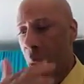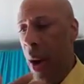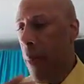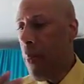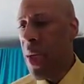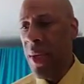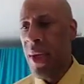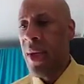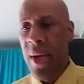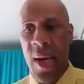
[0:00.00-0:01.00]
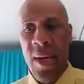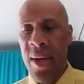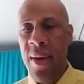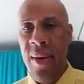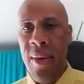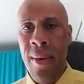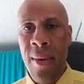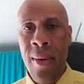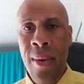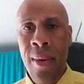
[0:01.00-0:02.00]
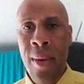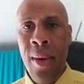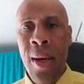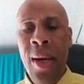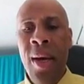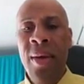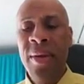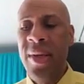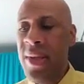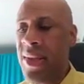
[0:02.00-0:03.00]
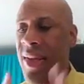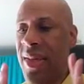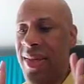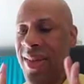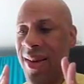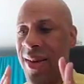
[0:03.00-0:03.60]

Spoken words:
opinionated. This is